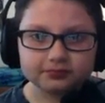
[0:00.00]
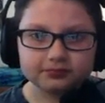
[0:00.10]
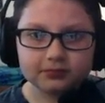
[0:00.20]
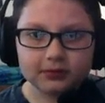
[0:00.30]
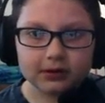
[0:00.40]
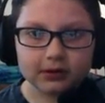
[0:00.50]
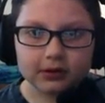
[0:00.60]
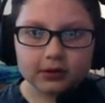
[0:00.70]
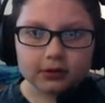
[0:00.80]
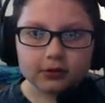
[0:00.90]

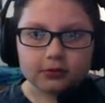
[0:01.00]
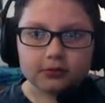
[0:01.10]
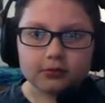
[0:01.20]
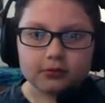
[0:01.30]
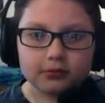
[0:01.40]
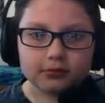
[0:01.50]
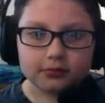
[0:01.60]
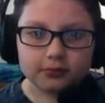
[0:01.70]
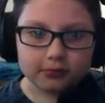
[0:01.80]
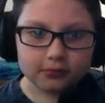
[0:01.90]
No one is speaking in this clip.